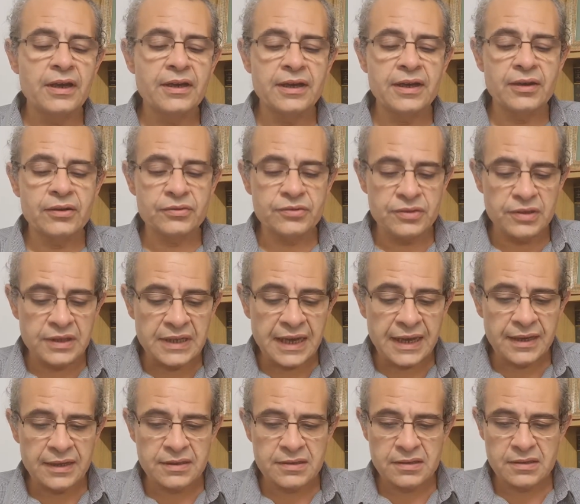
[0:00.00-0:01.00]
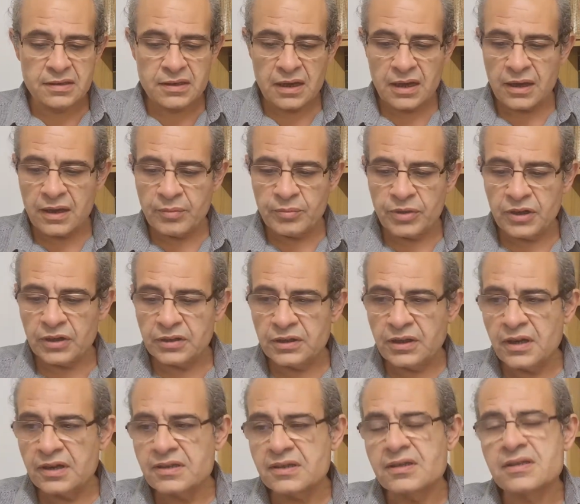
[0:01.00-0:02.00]
Now, today's
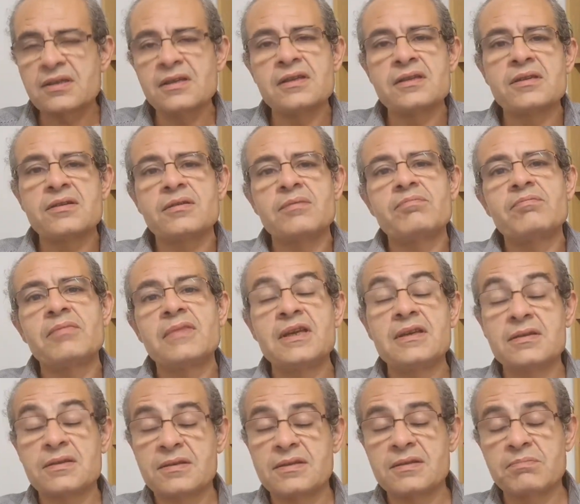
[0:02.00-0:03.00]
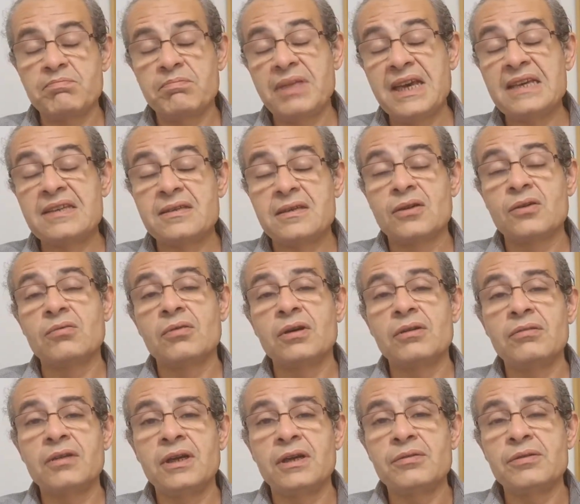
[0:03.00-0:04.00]
podcast is a basic
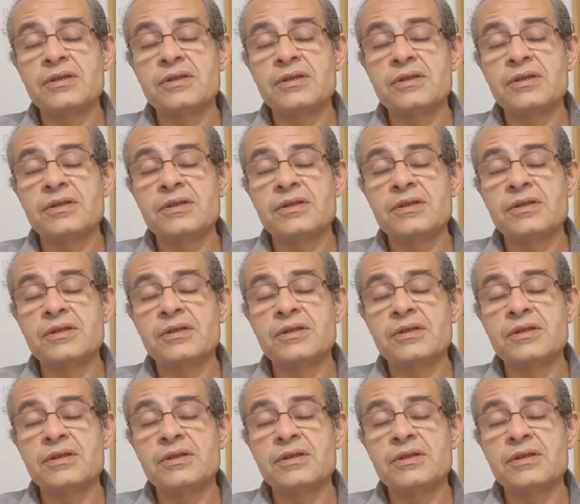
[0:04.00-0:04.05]
one, really.